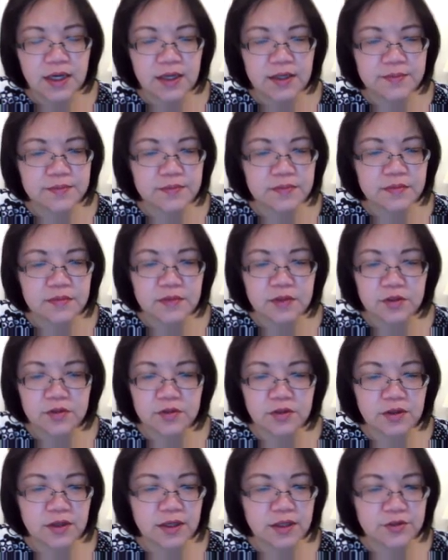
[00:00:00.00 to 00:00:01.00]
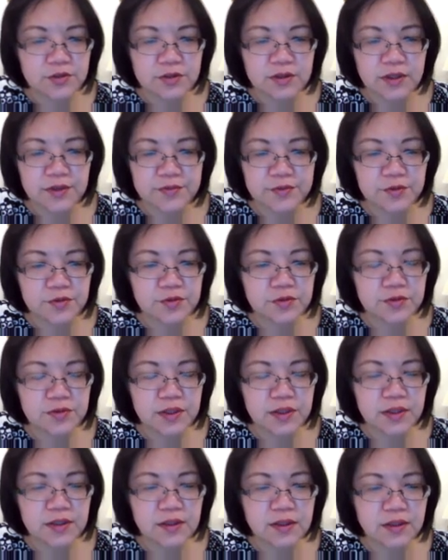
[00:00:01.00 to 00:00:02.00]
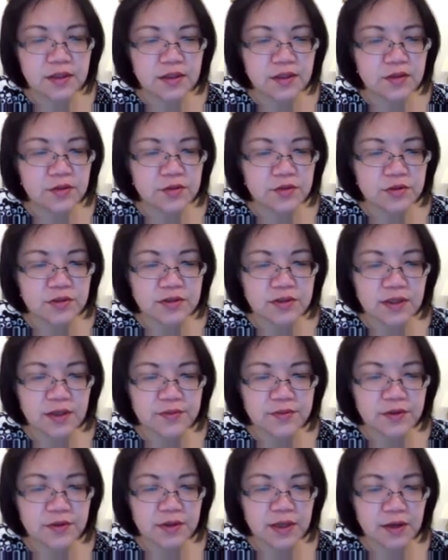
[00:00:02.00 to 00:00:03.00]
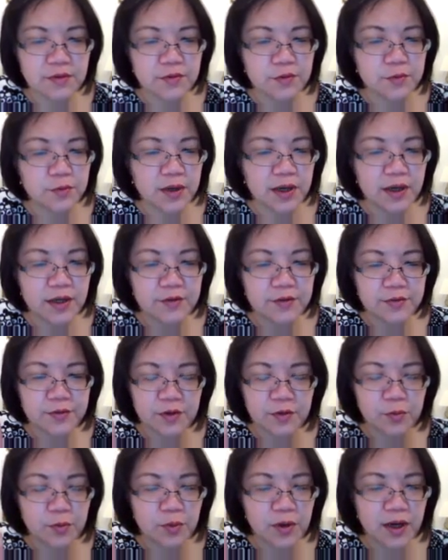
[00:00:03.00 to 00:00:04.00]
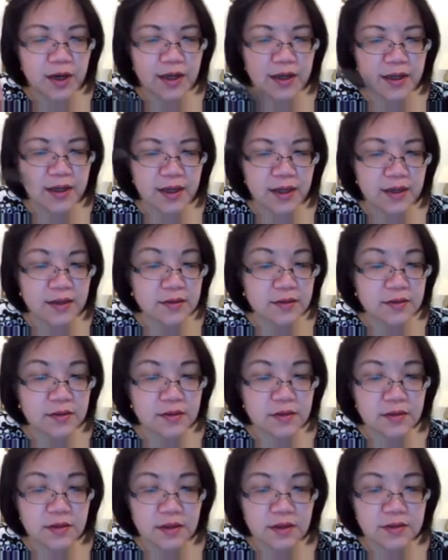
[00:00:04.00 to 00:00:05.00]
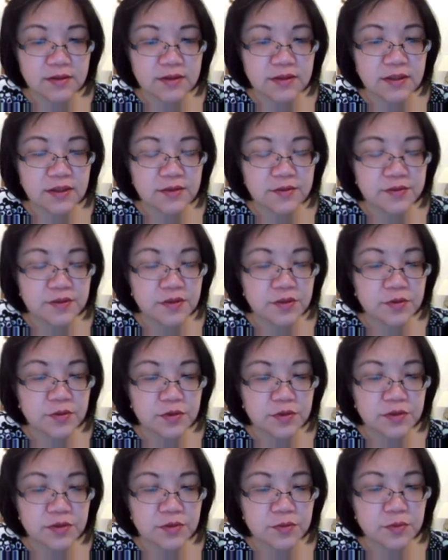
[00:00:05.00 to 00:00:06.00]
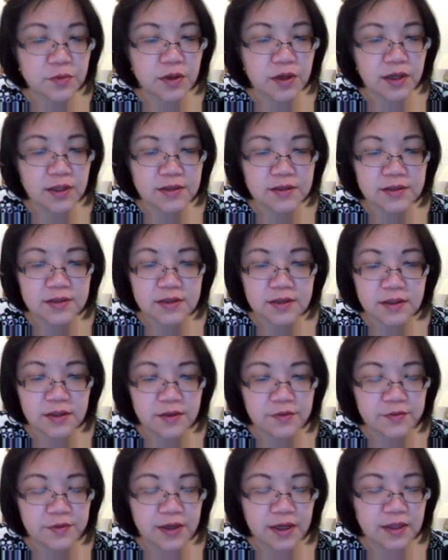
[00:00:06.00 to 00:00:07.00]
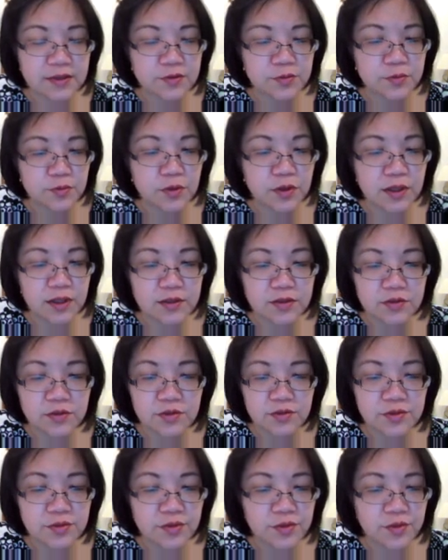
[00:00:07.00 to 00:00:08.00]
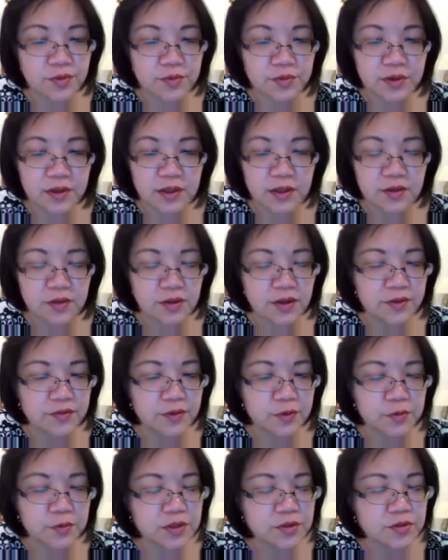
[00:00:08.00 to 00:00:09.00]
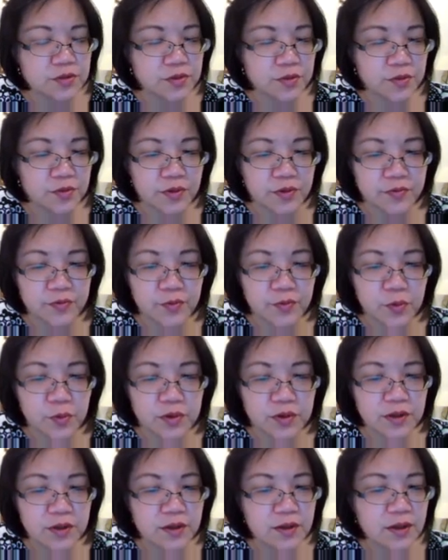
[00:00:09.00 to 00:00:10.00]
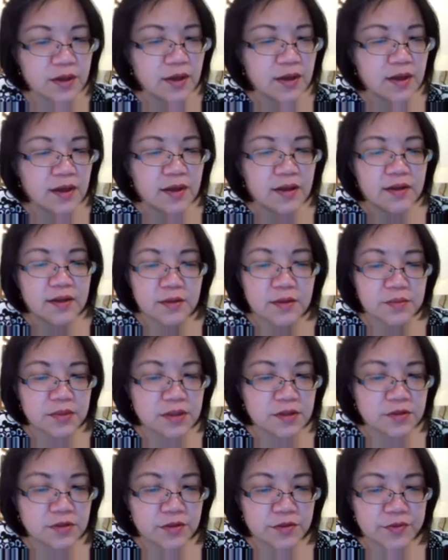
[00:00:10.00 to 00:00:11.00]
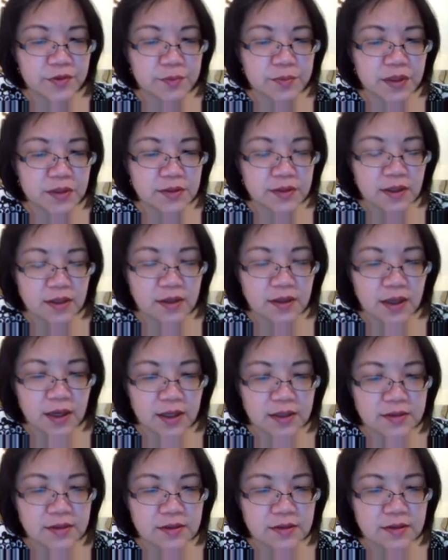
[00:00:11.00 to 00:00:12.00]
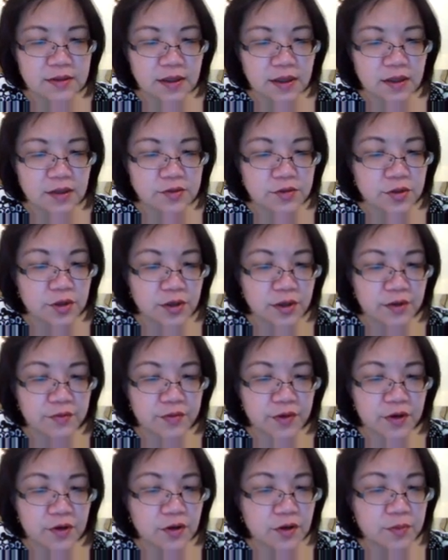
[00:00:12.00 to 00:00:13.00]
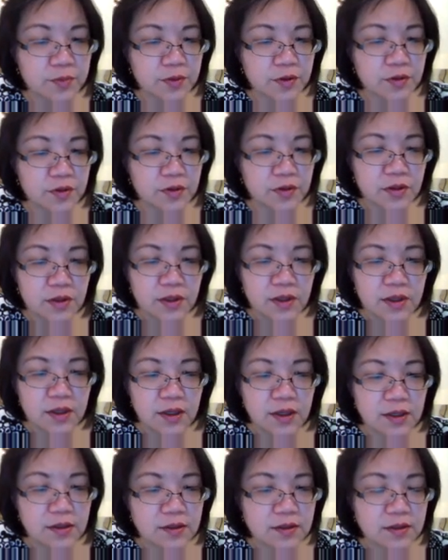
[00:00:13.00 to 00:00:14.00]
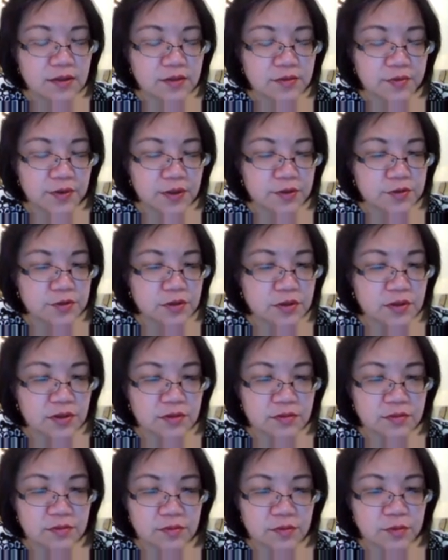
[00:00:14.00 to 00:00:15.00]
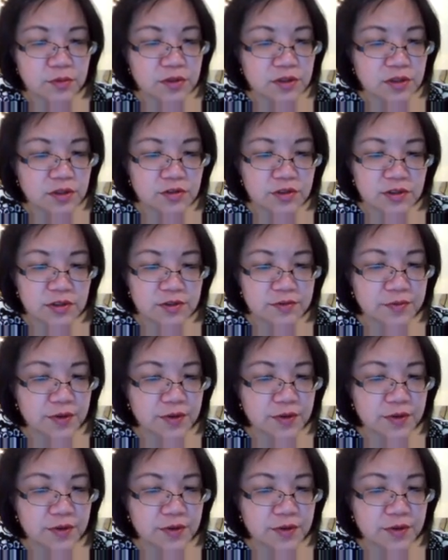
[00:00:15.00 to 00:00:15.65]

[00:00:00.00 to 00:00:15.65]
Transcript: You don't actually have to do anything. You just have to have a Y. If your Y has, instead of zeros and ones, if it has 1, 2, 3, or even 1, 2, 3, 4, that means you have a multi-class target variable, and this function works